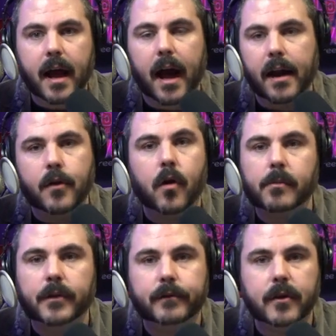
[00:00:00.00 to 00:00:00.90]
On a
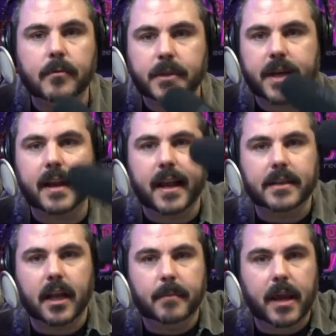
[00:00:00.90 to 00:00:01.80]
normal film set,
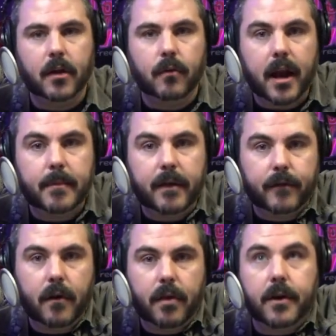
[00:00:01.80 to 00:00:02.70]
it's going to be quite a bit
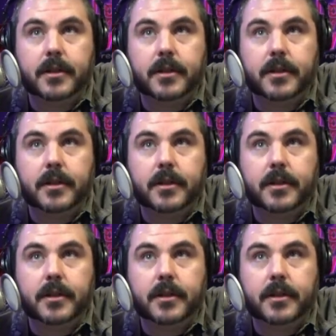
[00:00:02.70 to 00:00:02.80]
further.